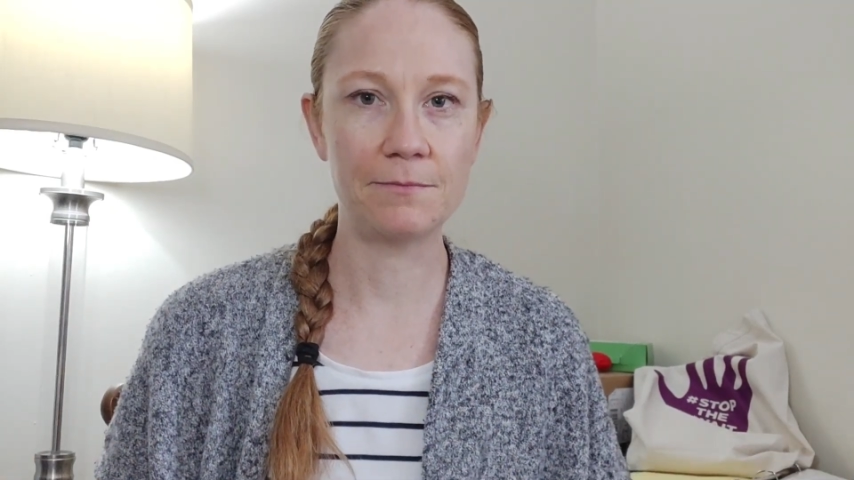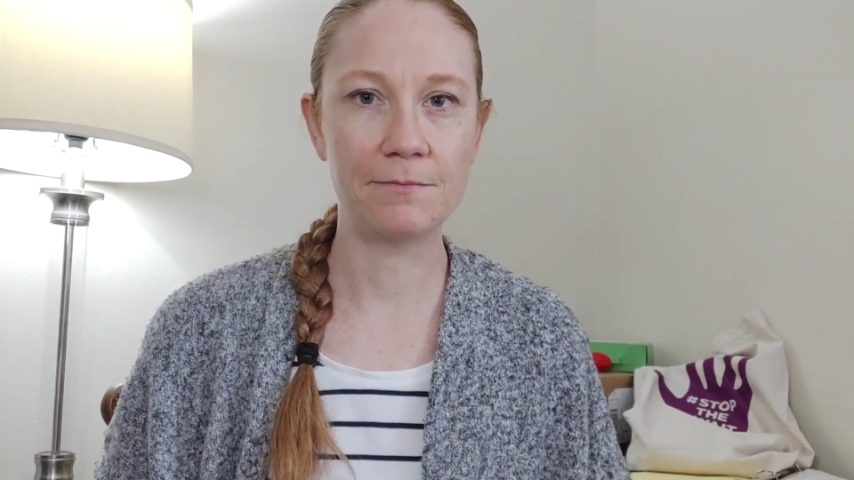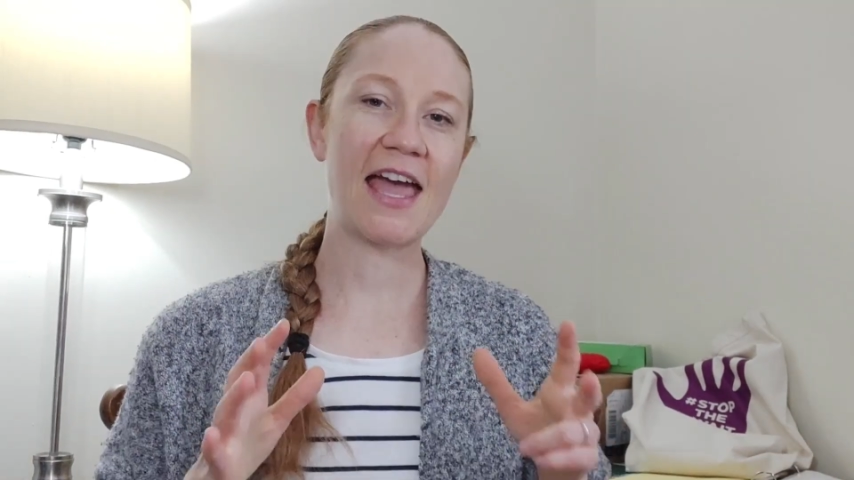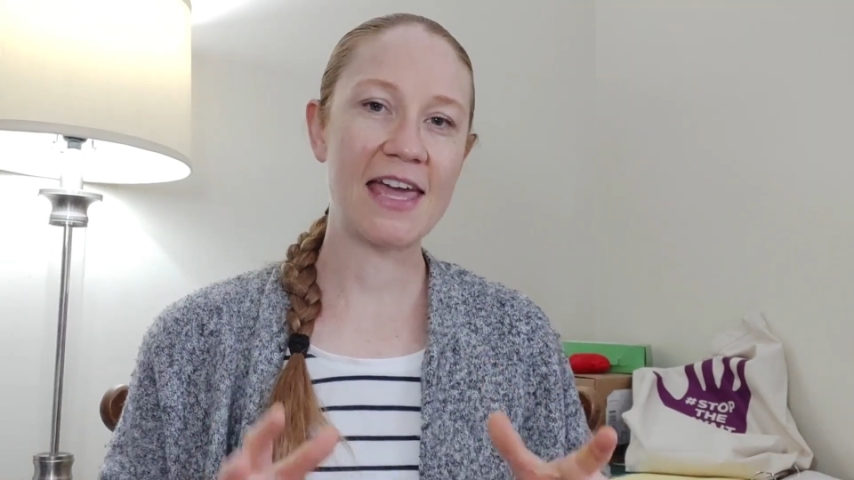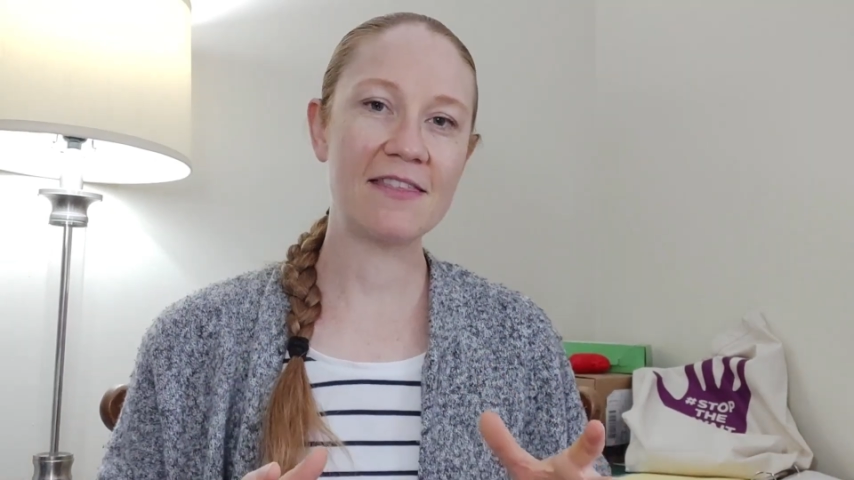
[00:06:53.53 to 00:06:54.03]
The
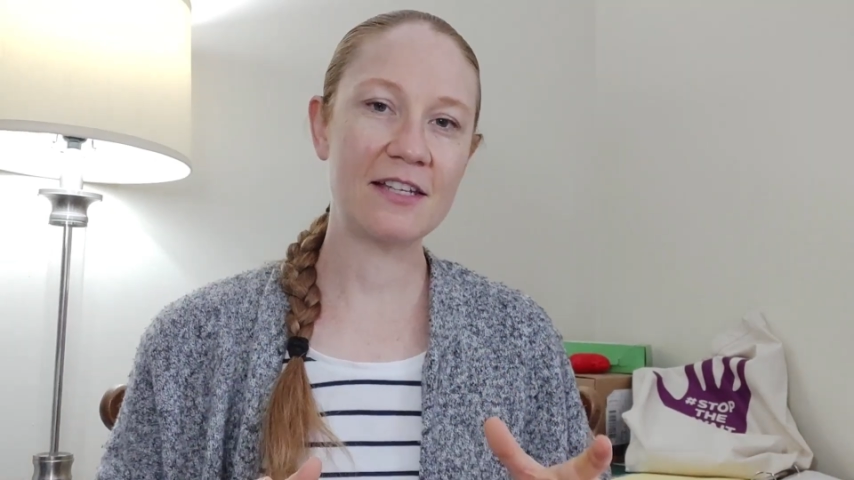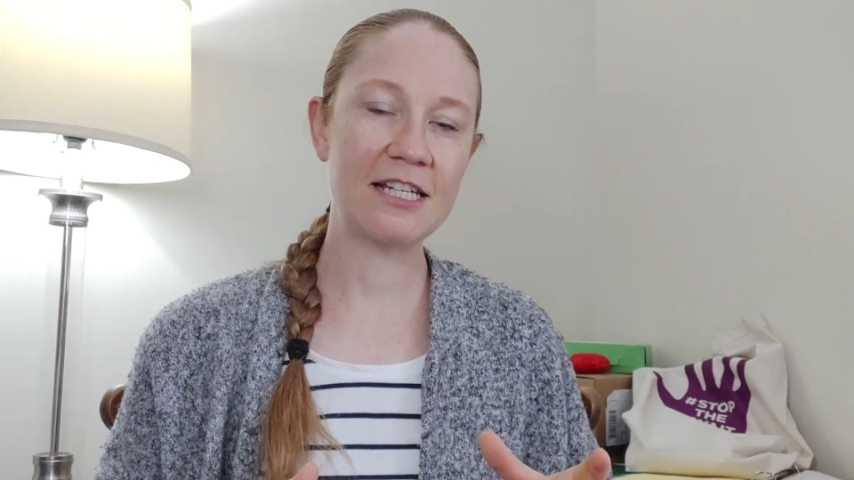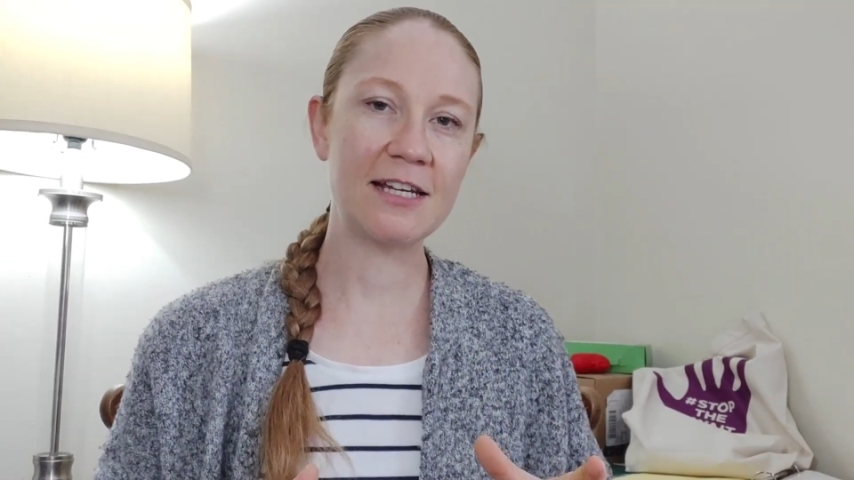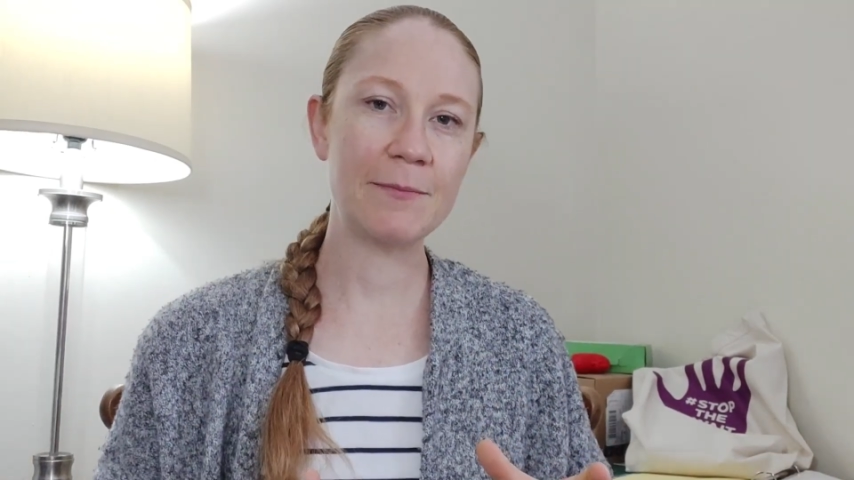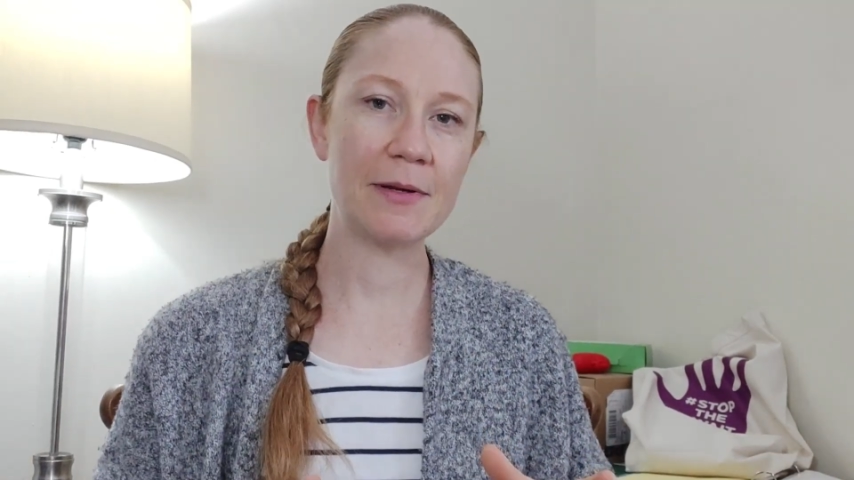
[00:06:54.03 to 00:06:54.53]
8th
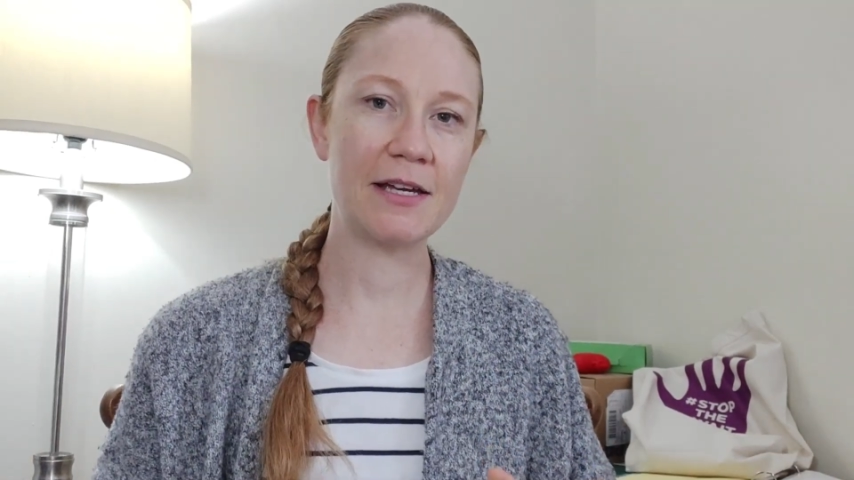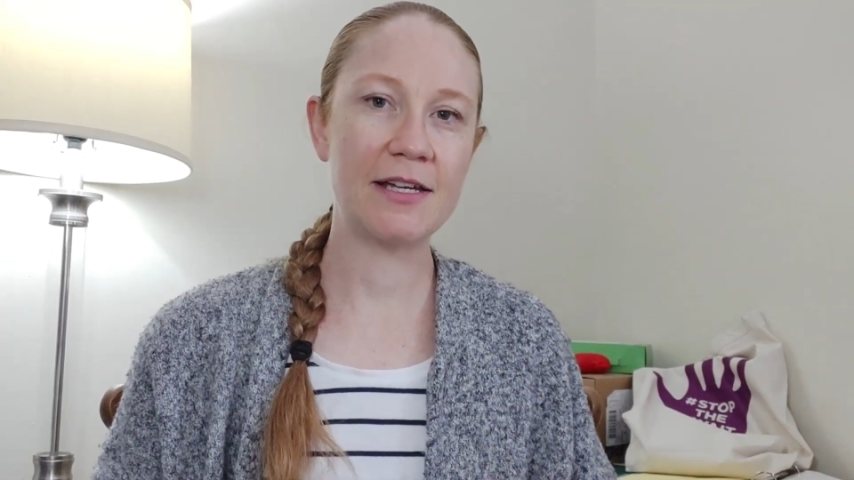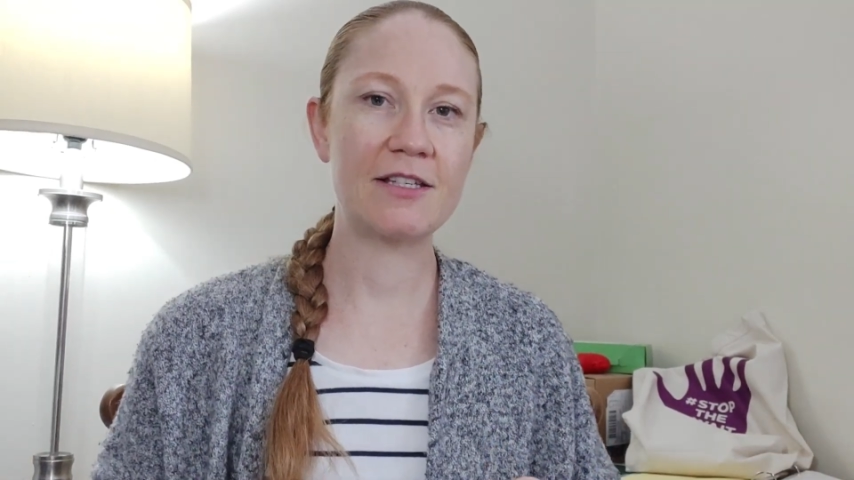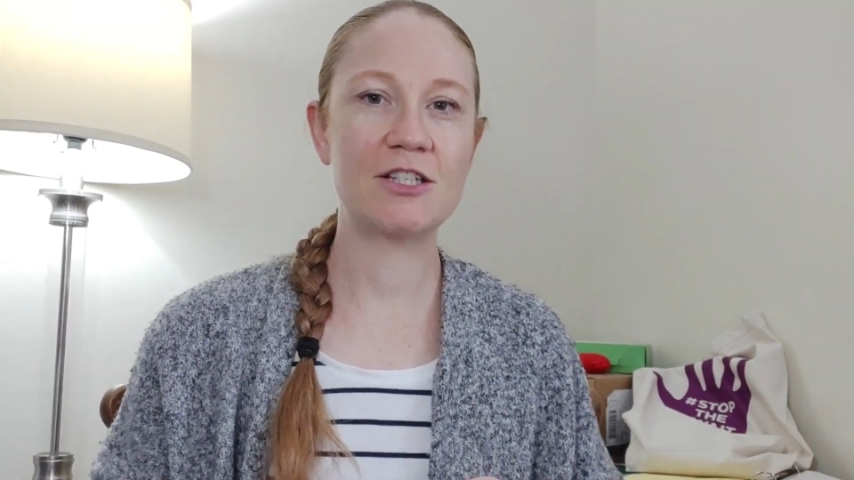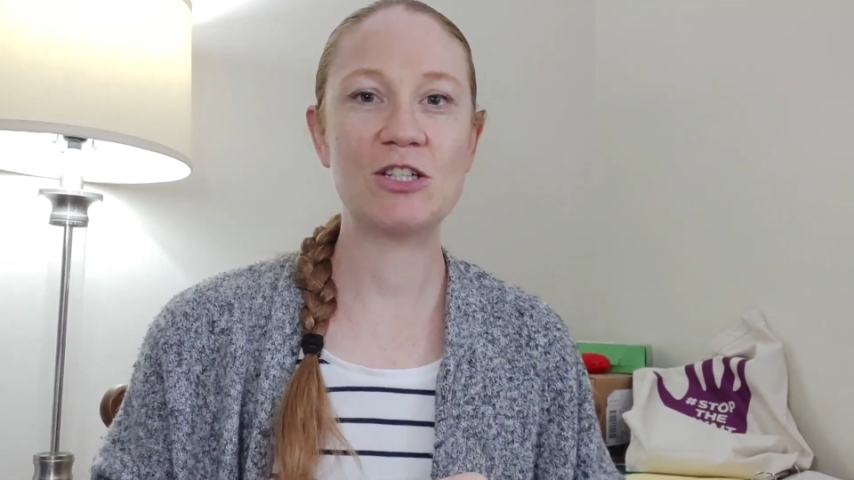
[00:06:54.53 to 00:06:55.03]
tip is